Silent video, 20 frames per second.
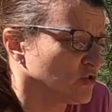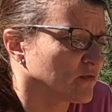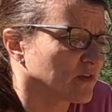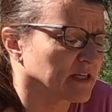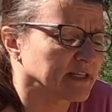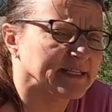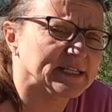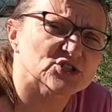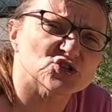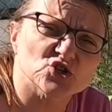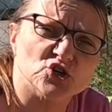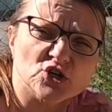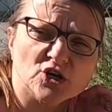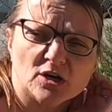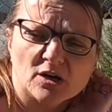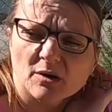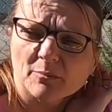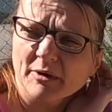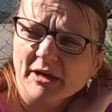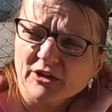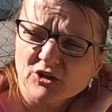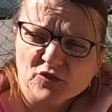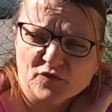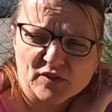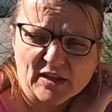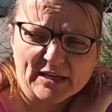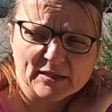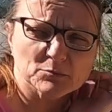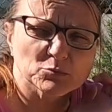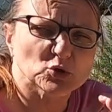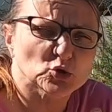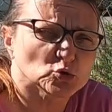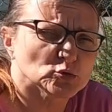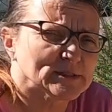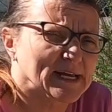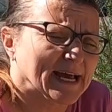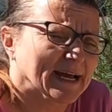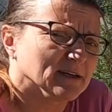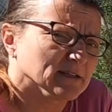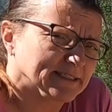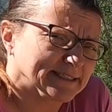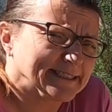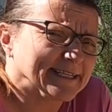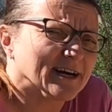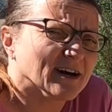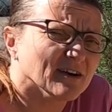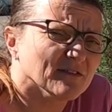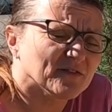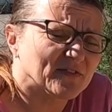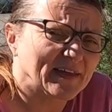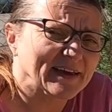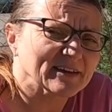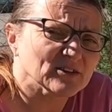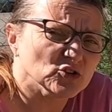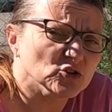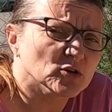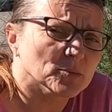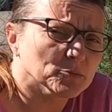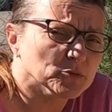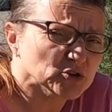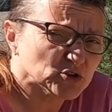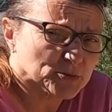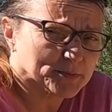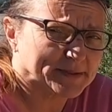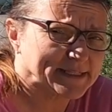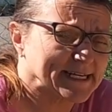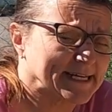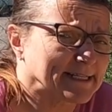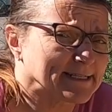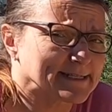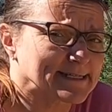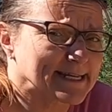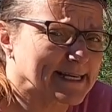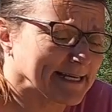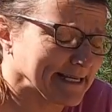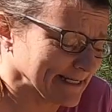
you've conditioned them and you've let them cool down enough that you can put your potatoes